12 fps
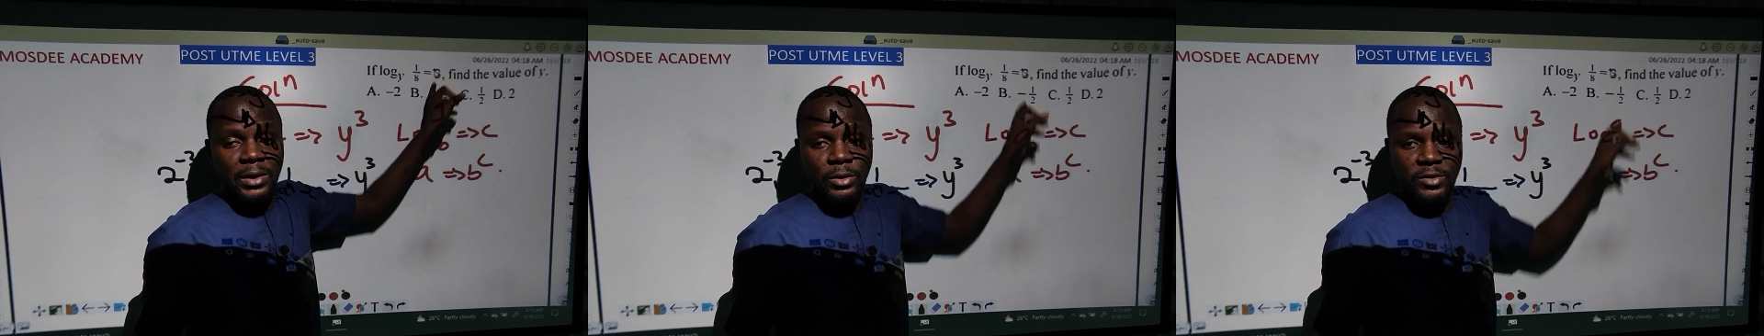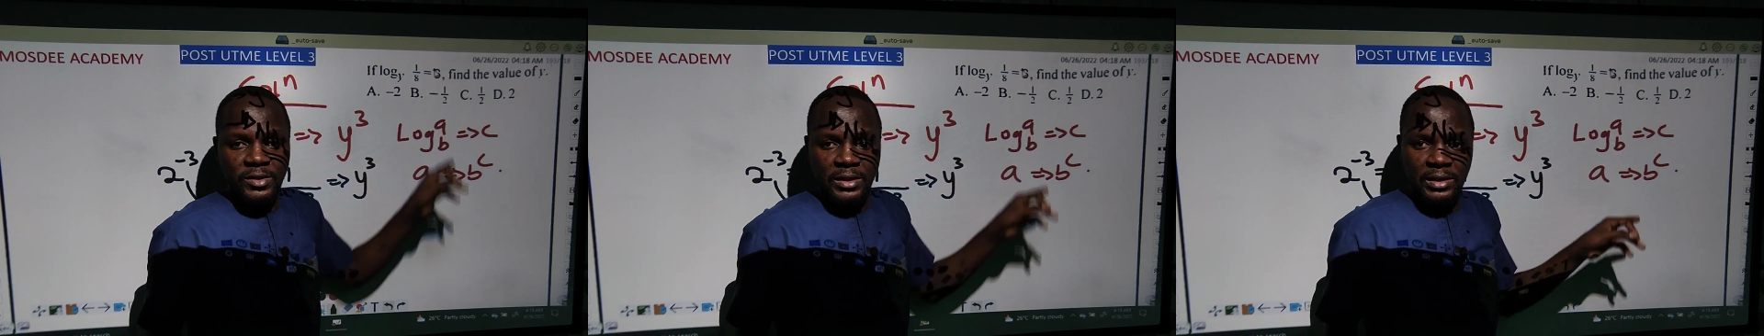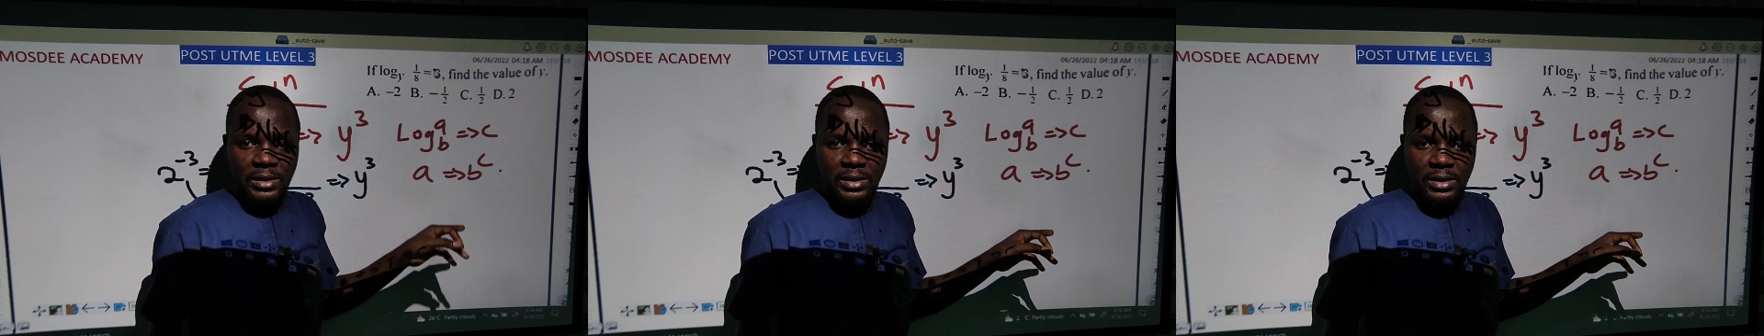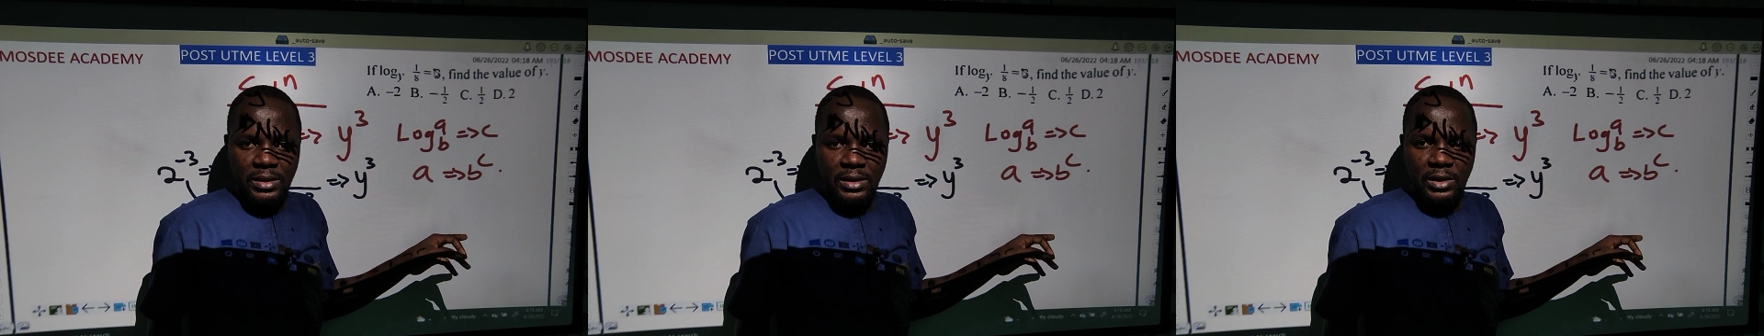not,
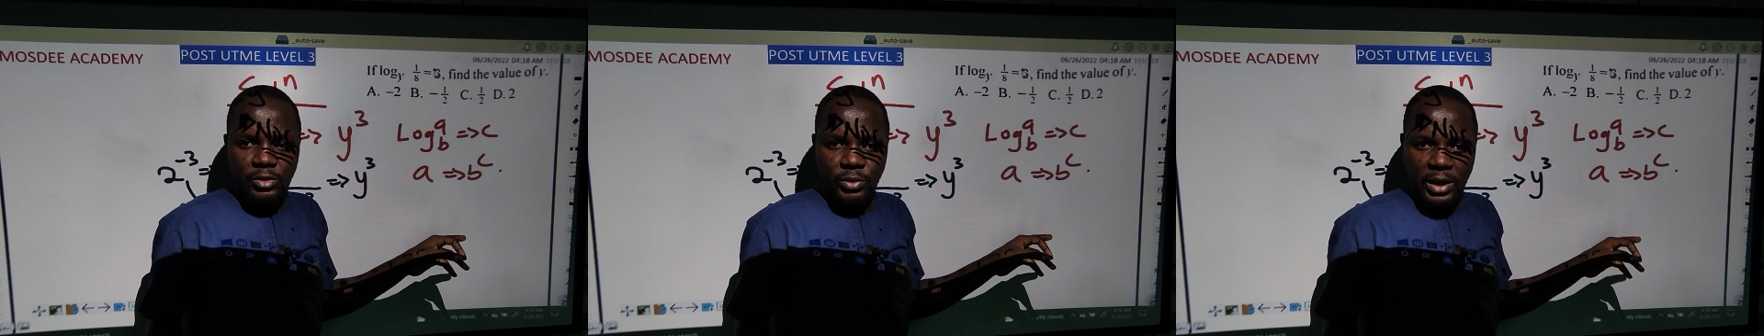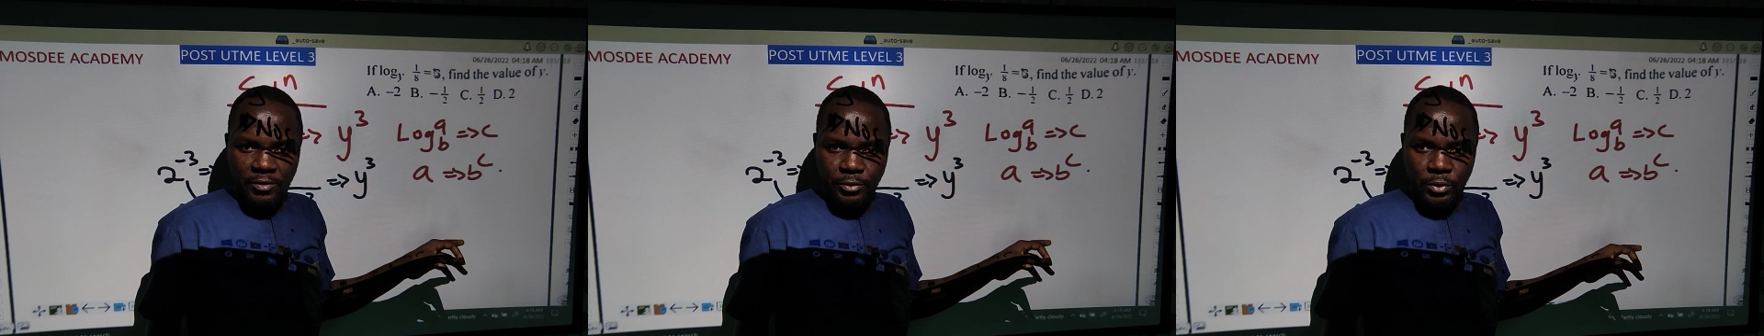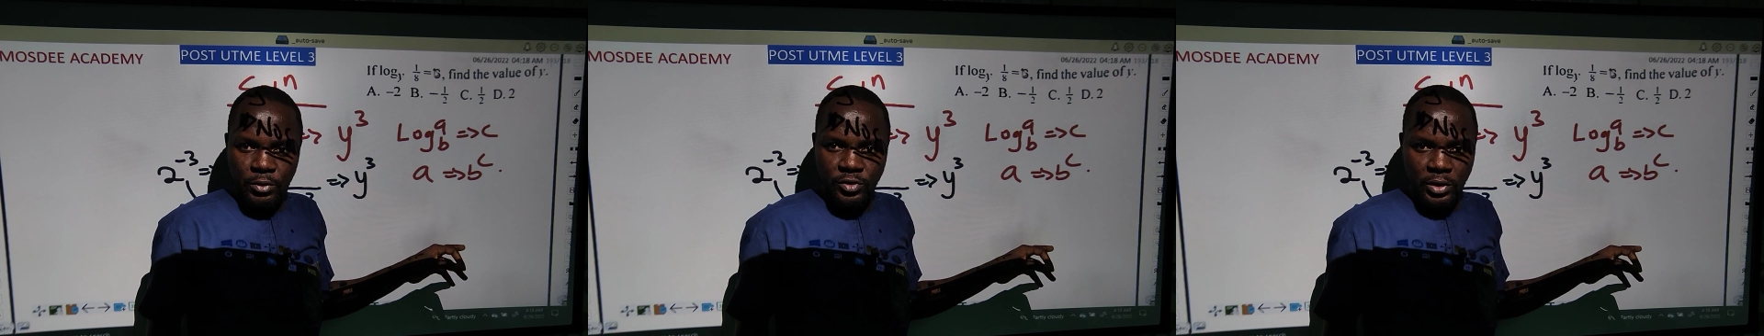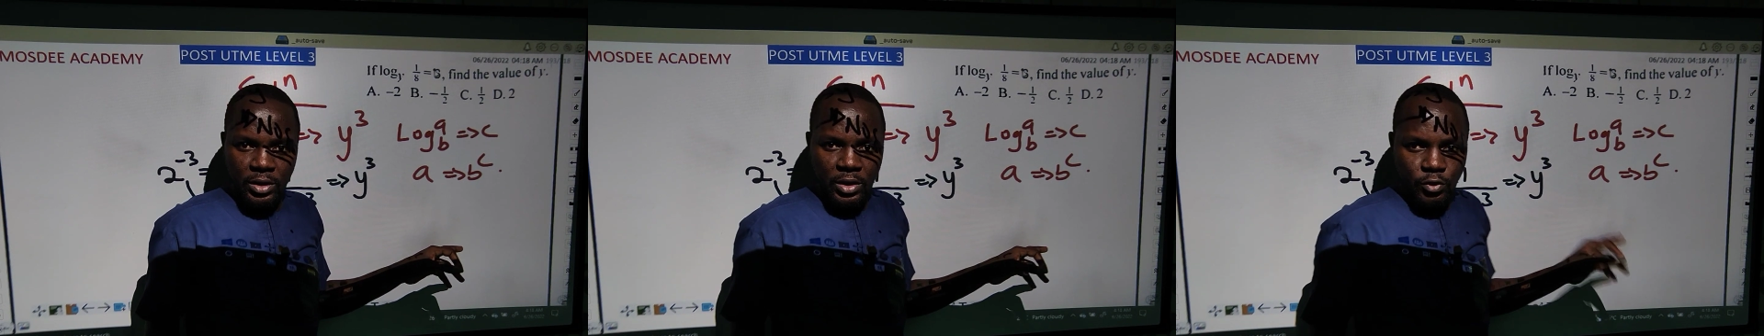it will have
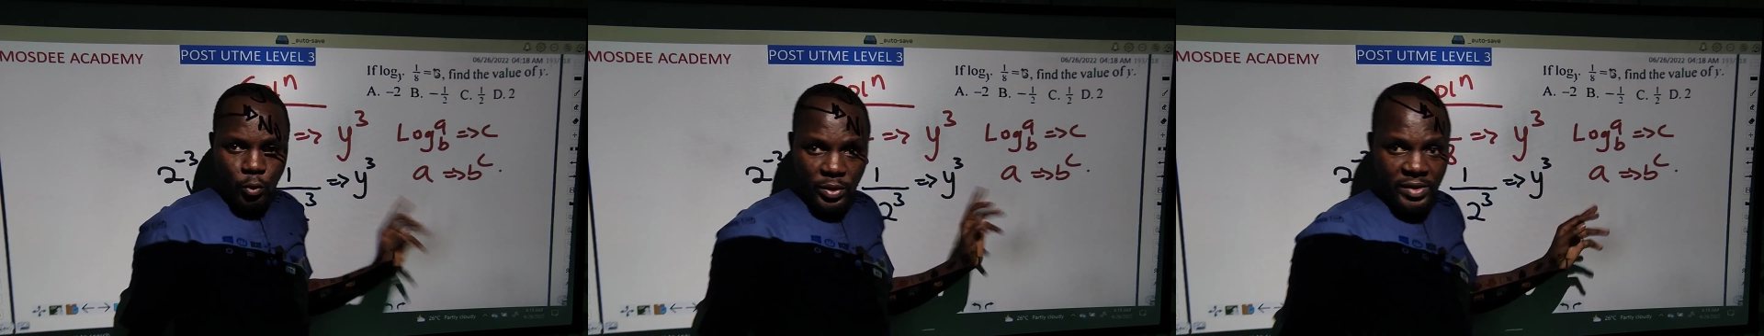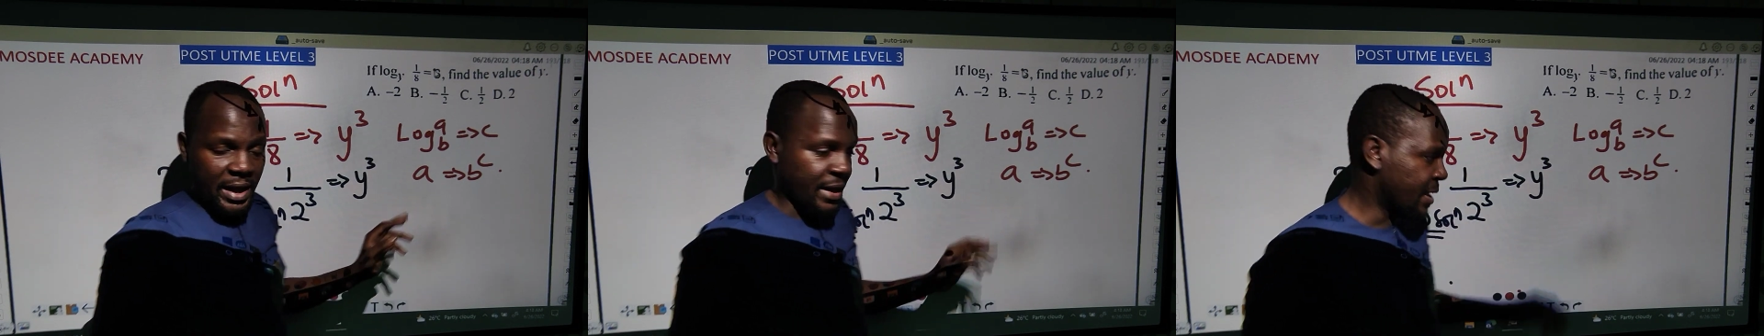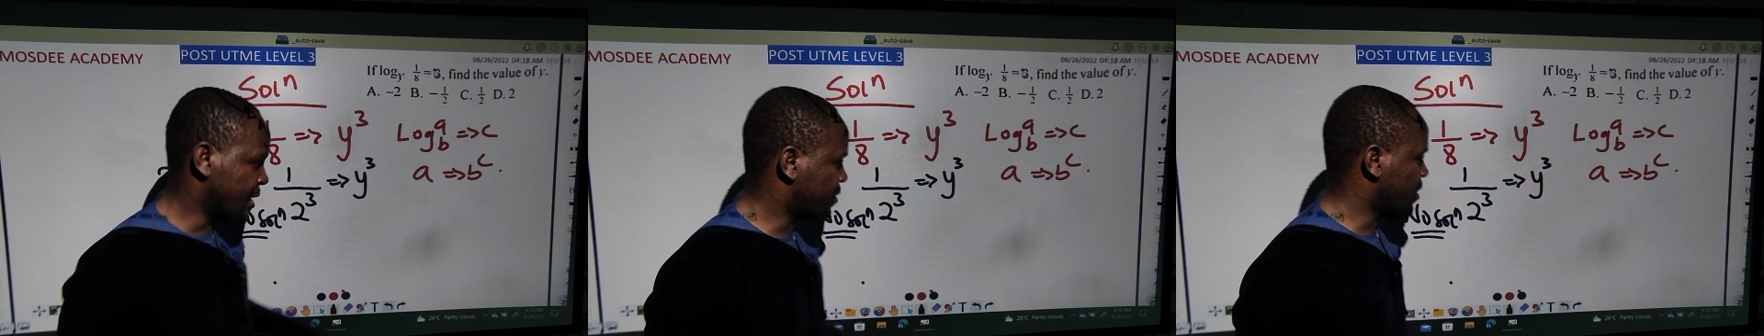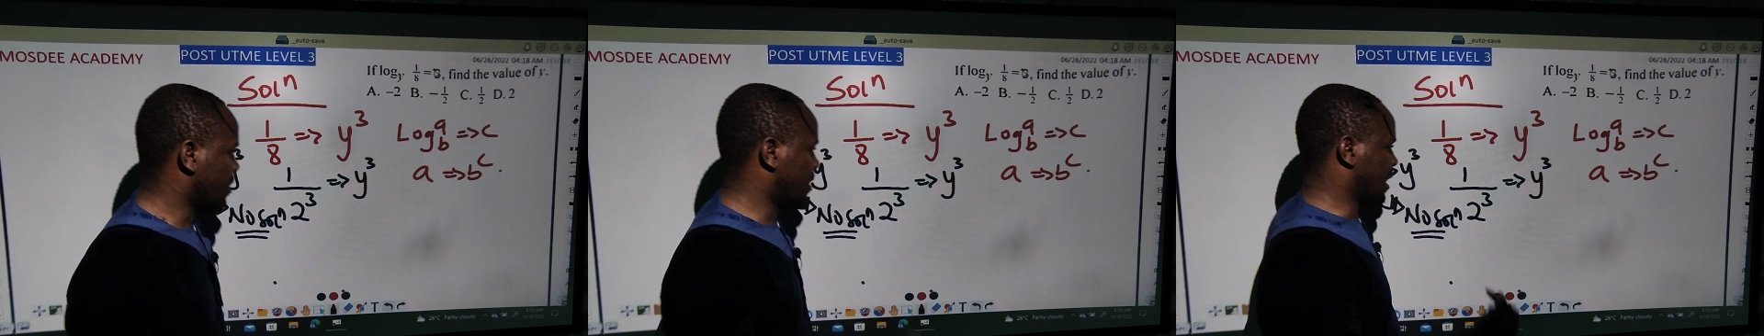solution. So which I
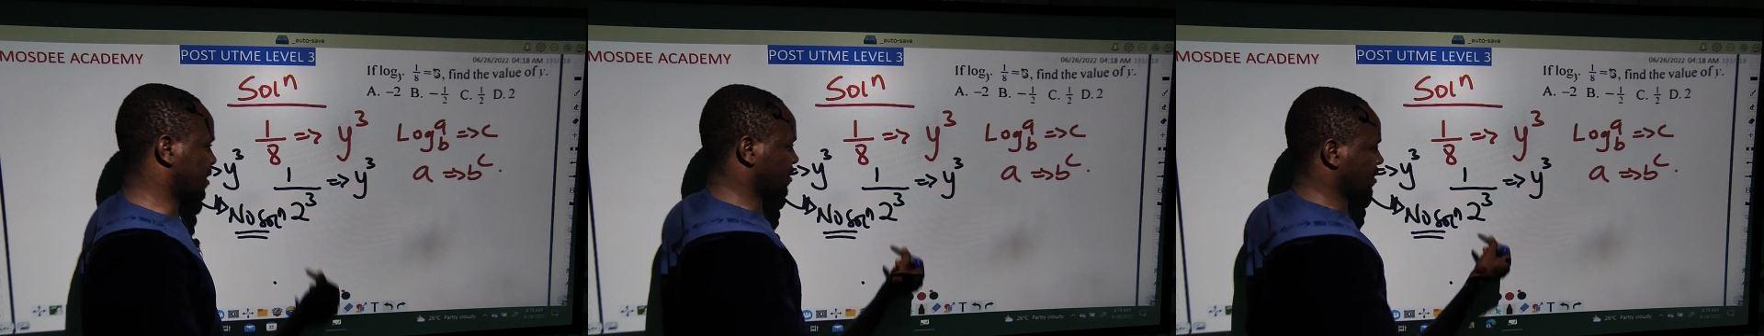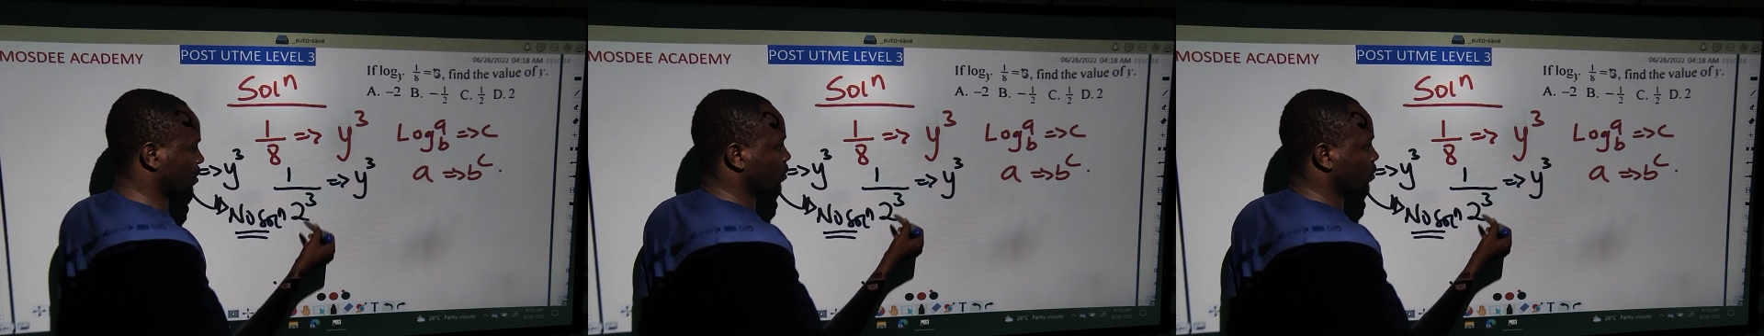guess that the